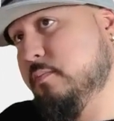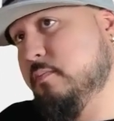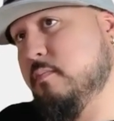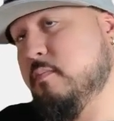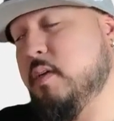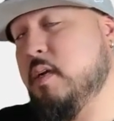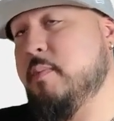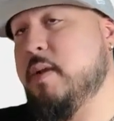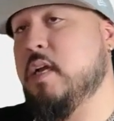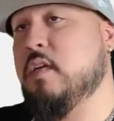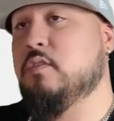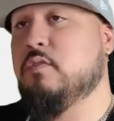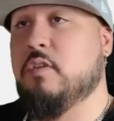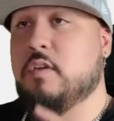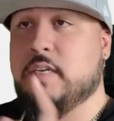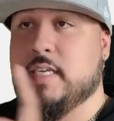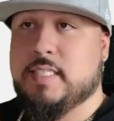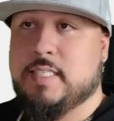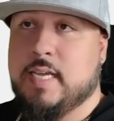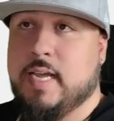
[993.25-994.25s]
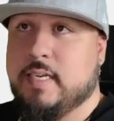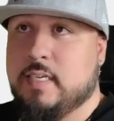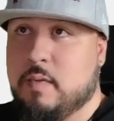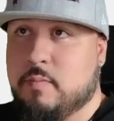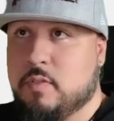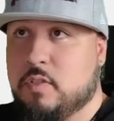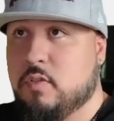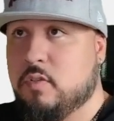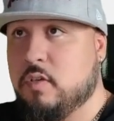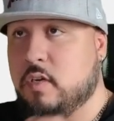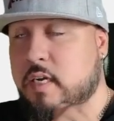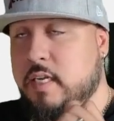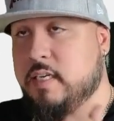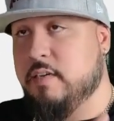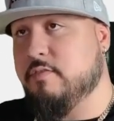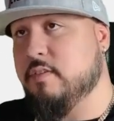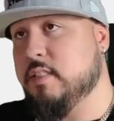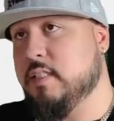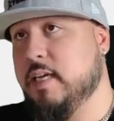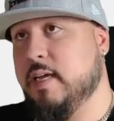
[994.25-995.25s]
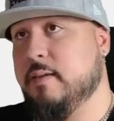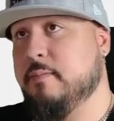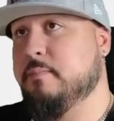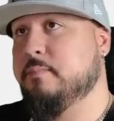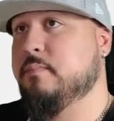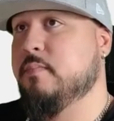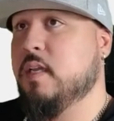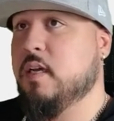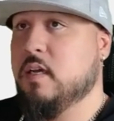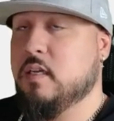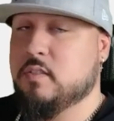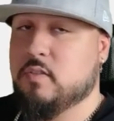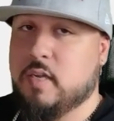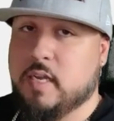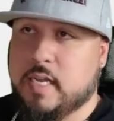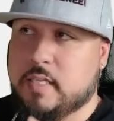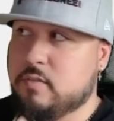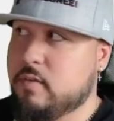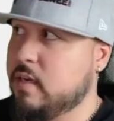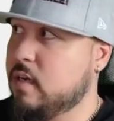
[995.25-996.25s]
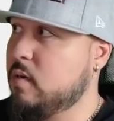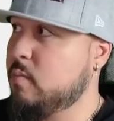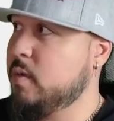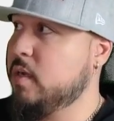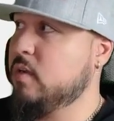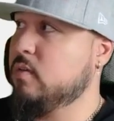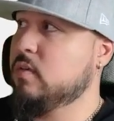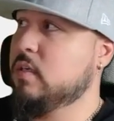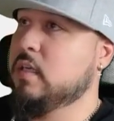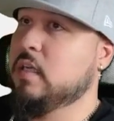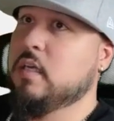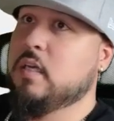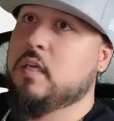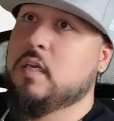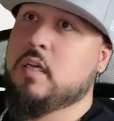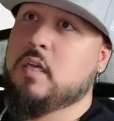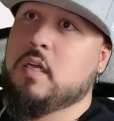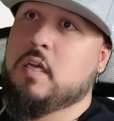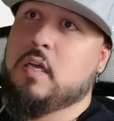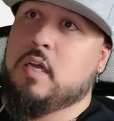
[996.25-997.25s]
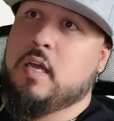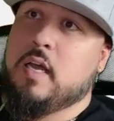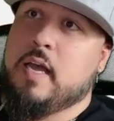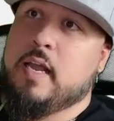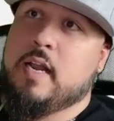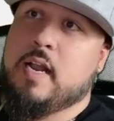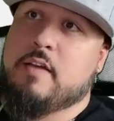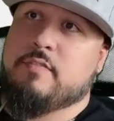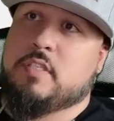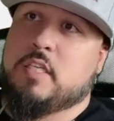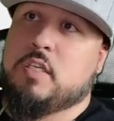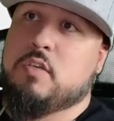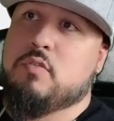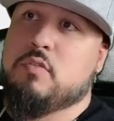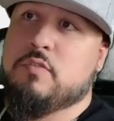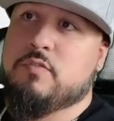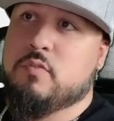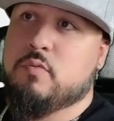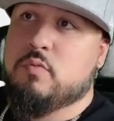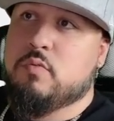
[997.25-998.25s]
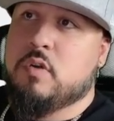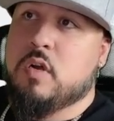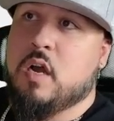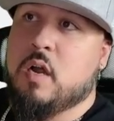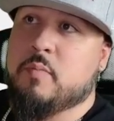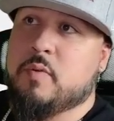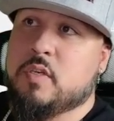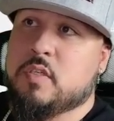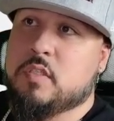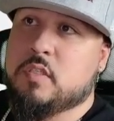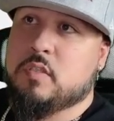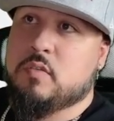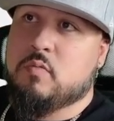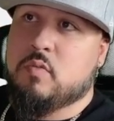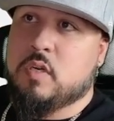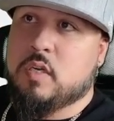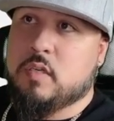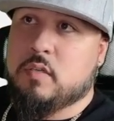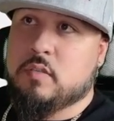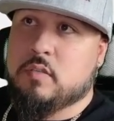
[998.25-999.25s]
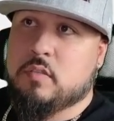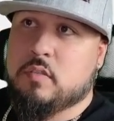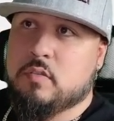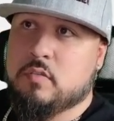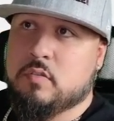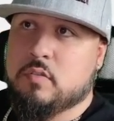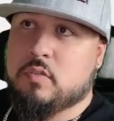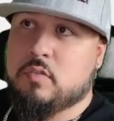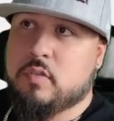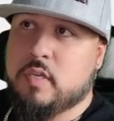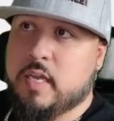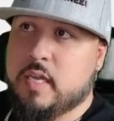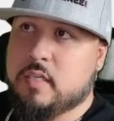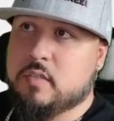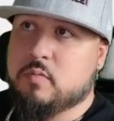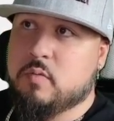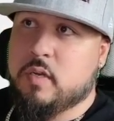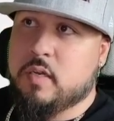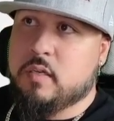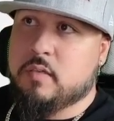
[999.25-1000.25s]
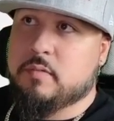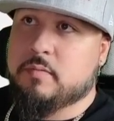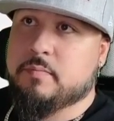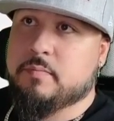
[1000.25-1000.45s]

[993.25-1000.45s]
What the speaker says: But I'm not gonna do it on this site. I'm gonna do it on a different site. So I gotta do that on my own. And obviously Google for WooCommerce, you wanna do that as well.